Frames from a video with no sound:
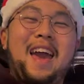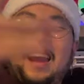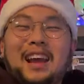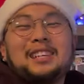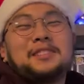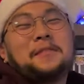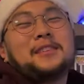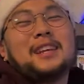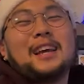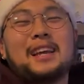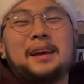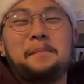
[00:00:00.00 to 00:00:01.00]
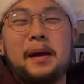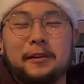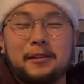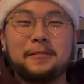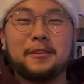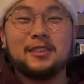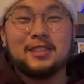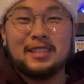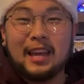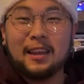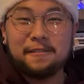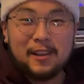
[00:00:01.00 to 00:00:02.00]
Hey guys, it's your boy Jacky. I'm back with the video
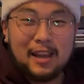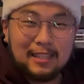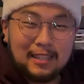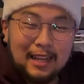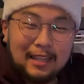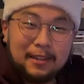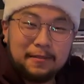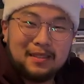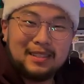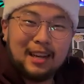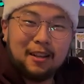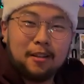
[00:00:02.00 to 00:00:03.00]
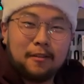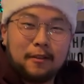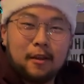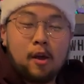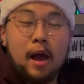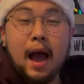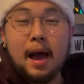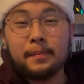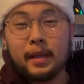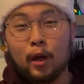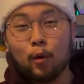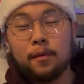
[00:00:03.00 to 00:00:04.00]
today. If you're asking that tough from the title of the video, I'm
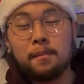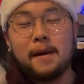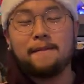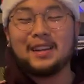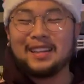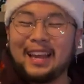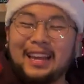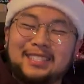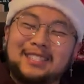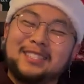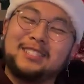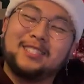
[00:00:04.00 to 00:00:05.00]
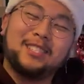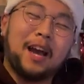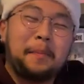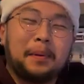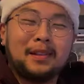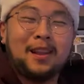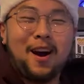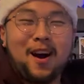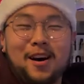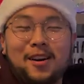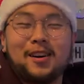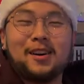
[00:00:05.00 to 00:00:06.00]
here with my vacation shopping
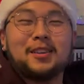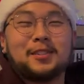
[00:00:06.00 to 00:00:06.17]
haul.